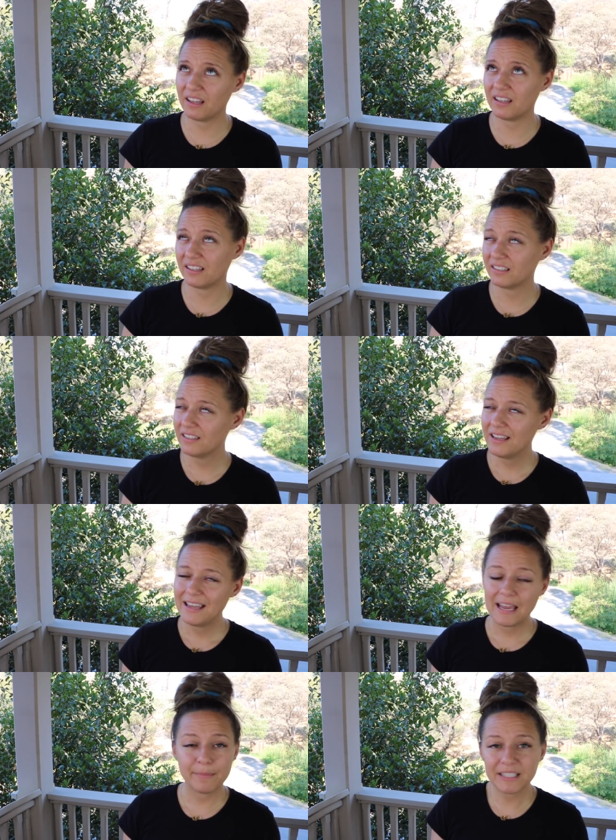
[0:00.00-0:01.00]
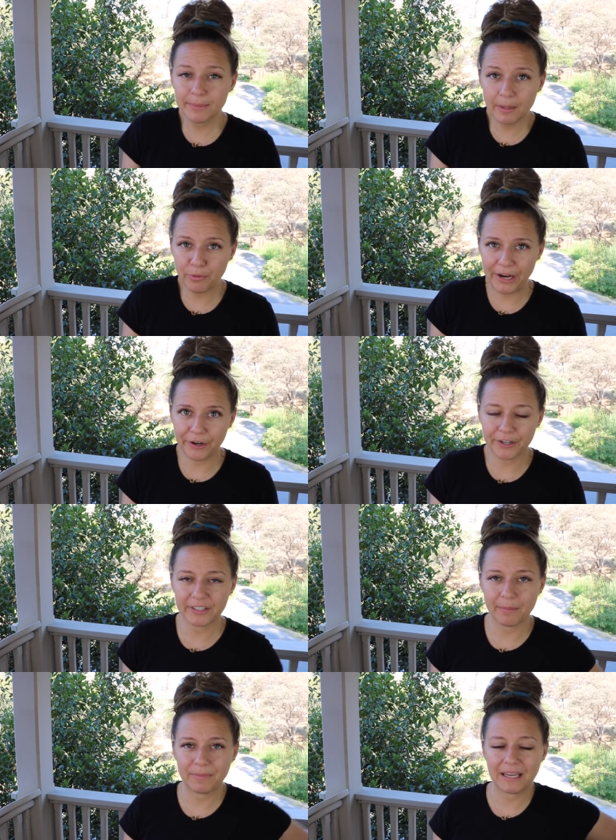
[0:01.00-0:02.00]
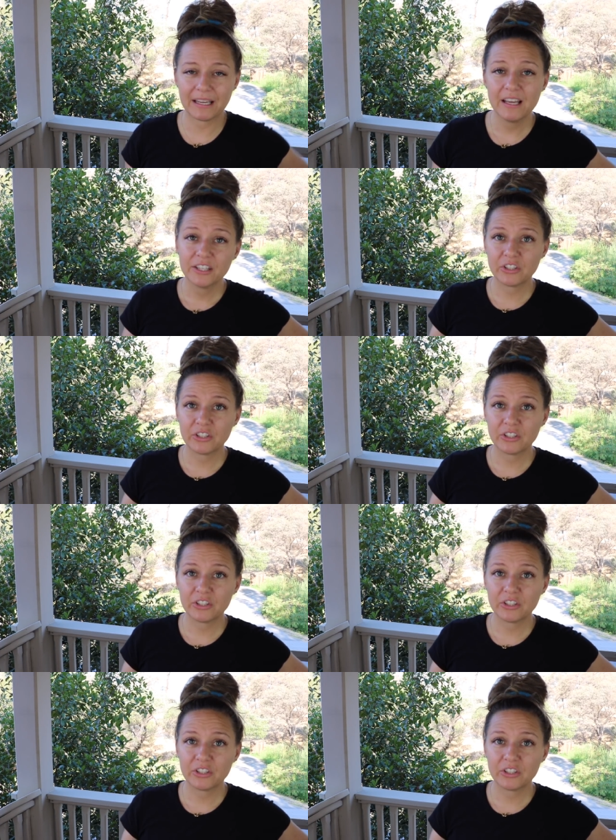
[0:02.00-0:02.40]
oh, it must be a breaker or something.